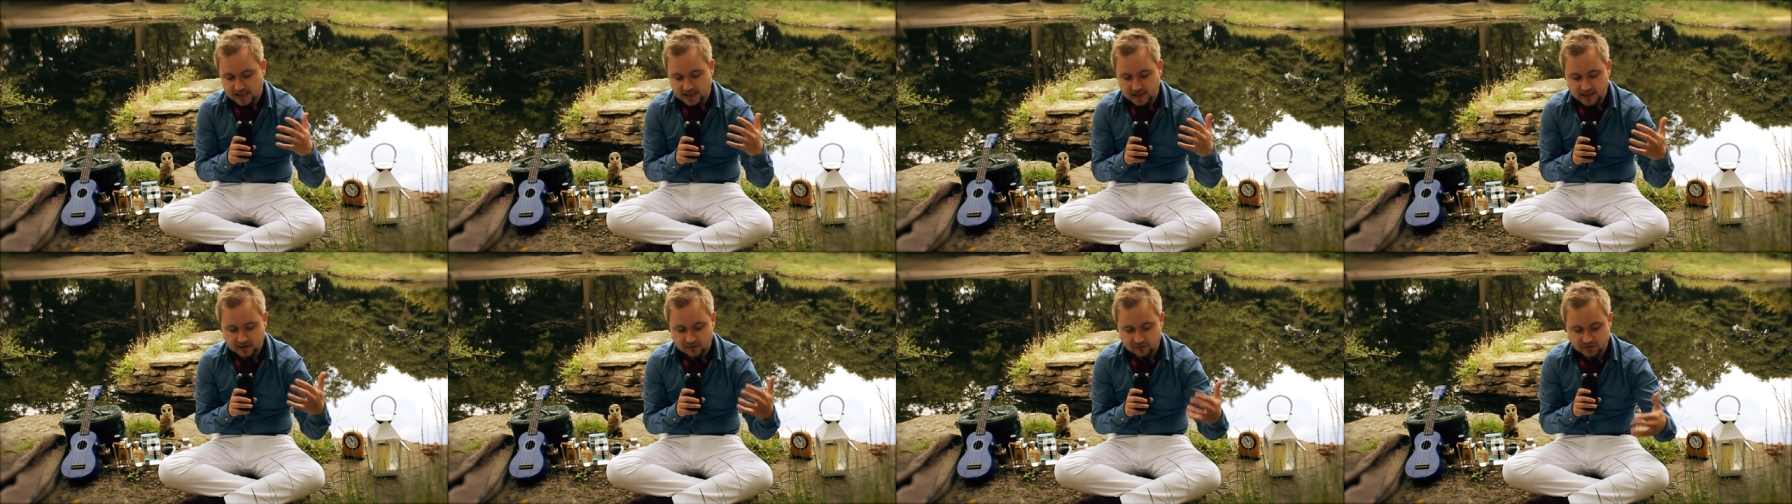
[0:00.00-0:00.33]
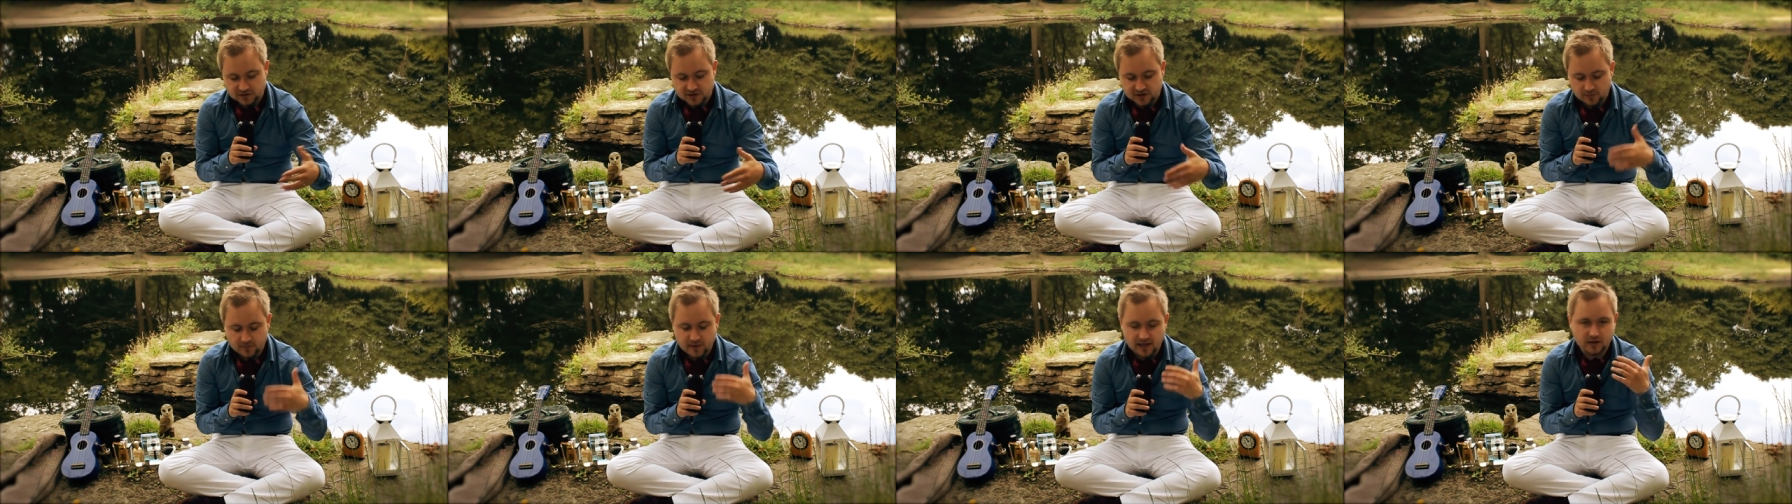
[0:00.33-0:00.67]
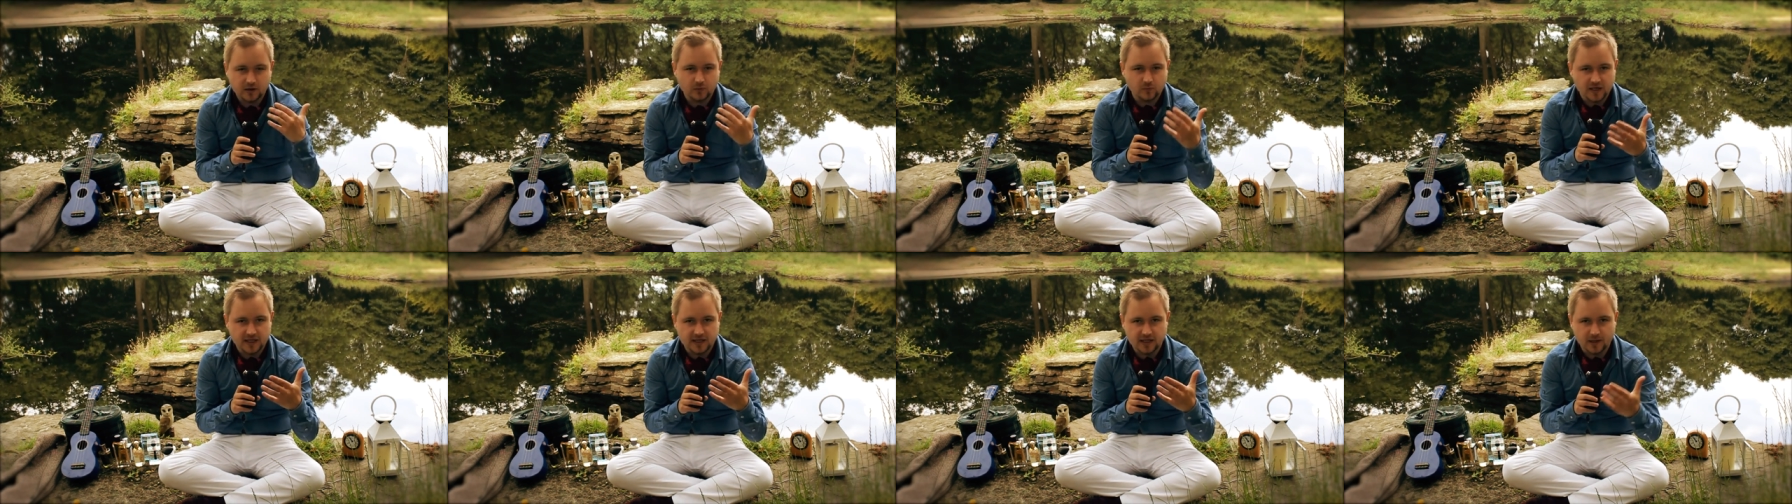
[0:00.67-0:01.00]
and also about the
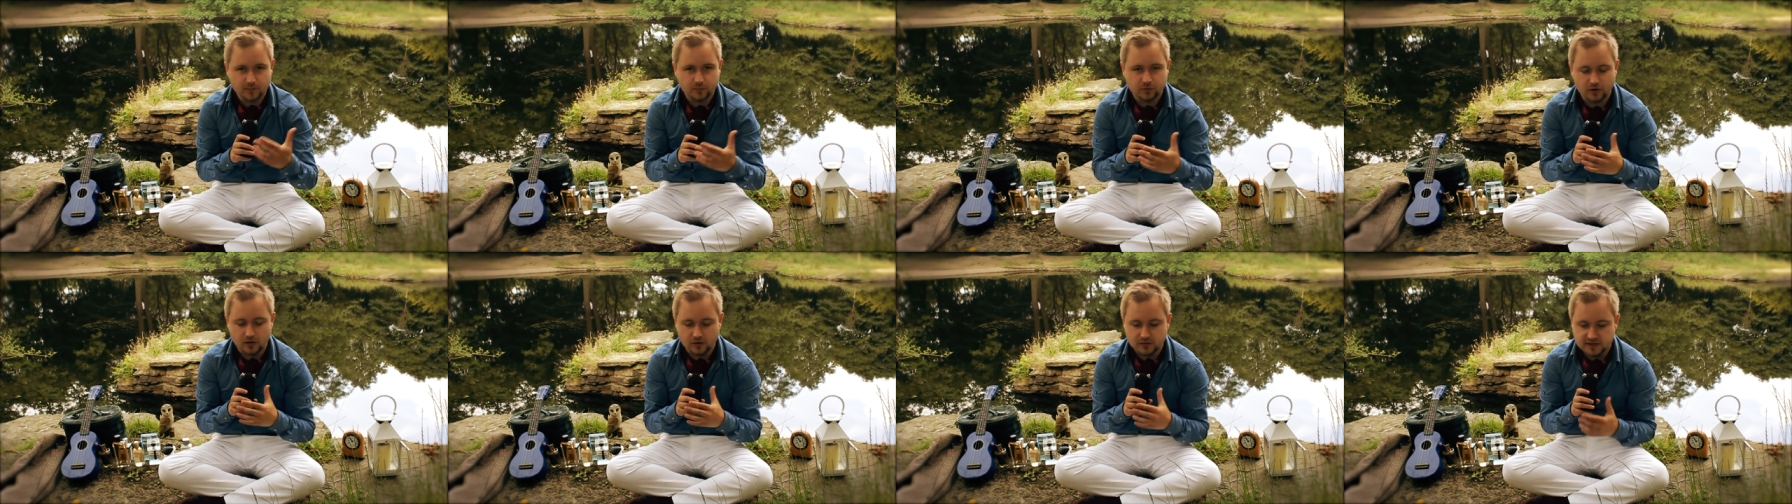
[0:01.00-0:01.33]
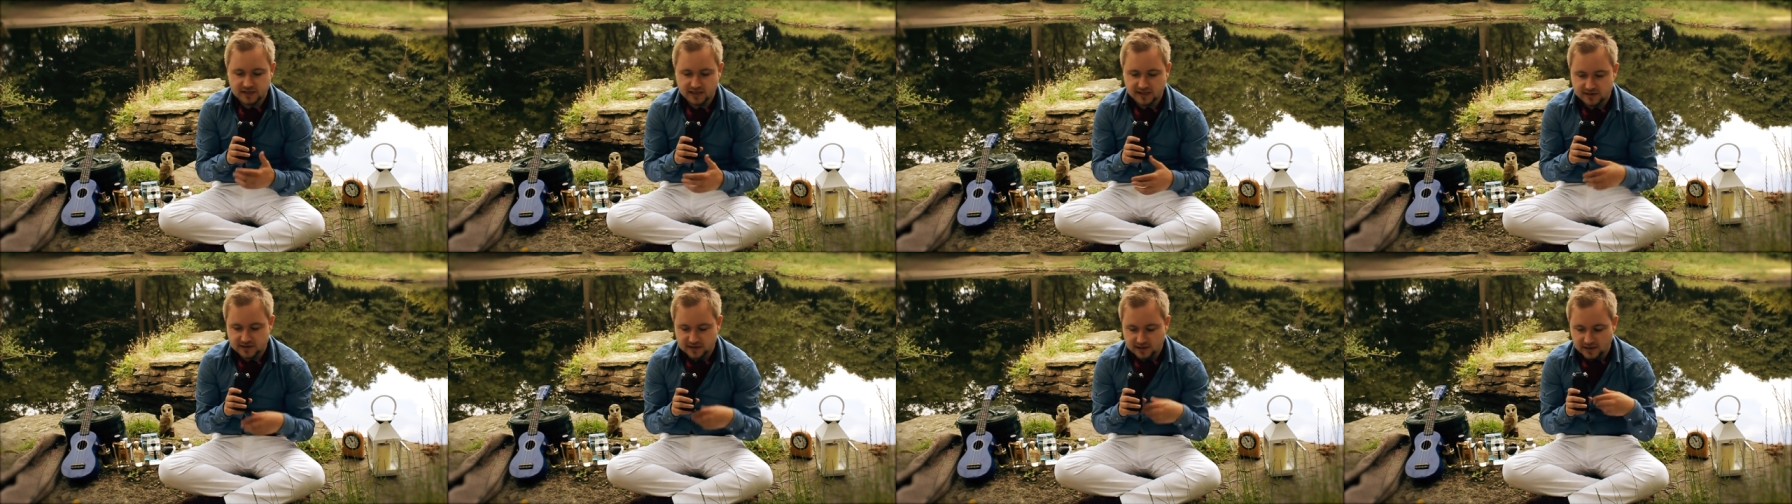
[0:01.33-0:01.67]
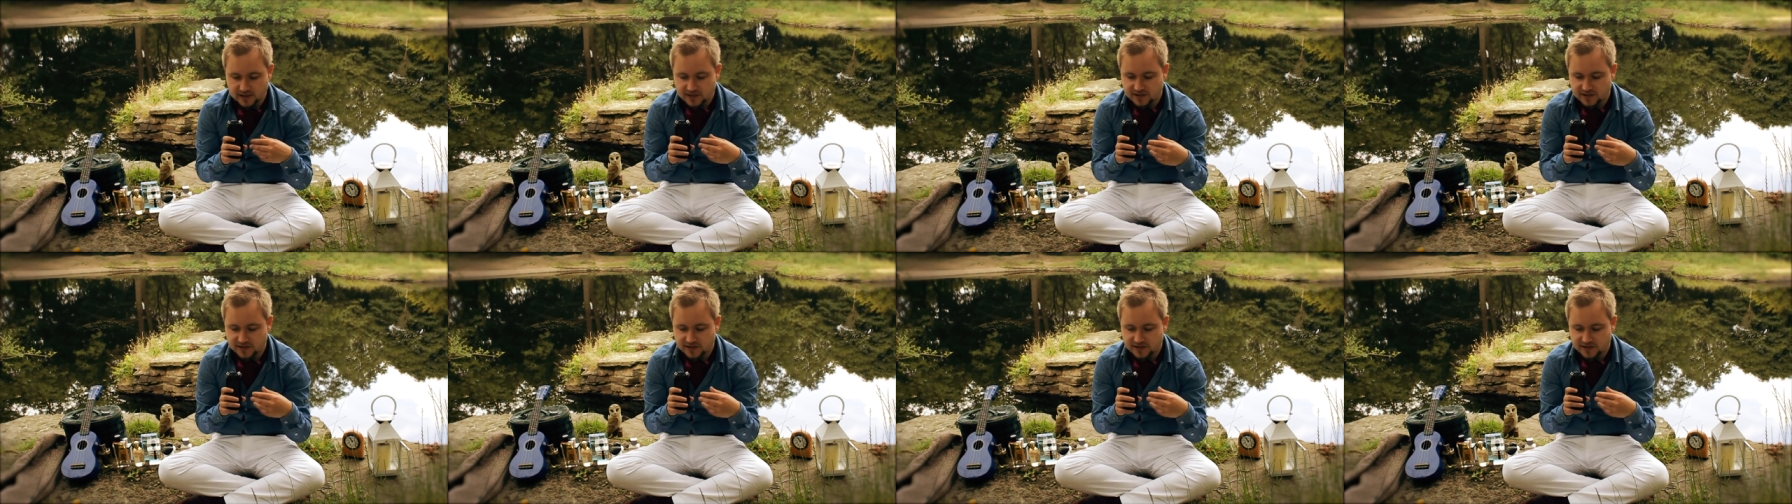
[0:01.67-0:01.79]
way that I process uh,